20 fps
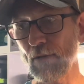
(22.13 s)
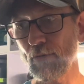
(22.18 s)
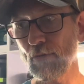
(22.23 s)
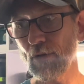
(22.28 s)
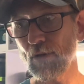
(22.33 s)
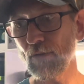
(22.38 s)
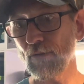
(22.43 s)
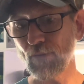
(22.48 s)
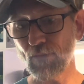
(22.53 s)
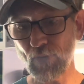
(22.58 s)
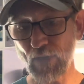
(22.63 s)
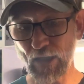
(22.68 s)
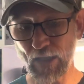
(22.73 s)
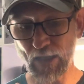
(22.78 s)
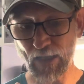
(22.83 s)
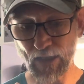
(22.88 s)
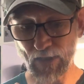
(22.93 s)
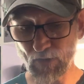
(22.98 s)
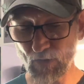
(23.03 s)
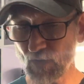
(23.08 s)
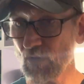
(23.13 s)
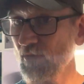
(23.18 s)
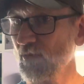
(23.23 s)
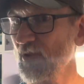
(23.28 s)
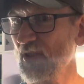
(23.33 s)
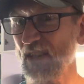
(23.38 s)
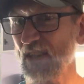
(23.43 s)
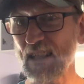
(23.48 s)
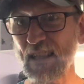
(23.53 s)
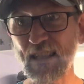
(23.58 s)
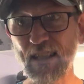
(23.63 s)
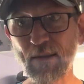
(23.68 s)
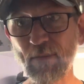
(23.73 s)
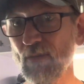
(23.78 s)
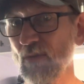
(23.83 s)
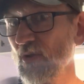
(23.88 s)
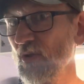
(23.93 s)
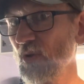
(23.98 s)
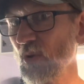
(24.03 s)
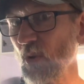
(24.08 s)
rid of
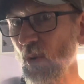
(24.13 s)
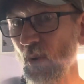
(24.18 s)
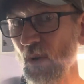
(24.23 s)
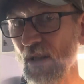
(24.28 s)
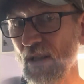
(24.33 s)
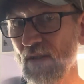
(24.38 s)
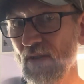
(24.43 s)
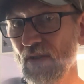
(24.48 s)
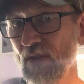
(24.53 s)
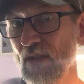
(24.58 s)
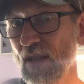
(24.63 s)
seams, joins,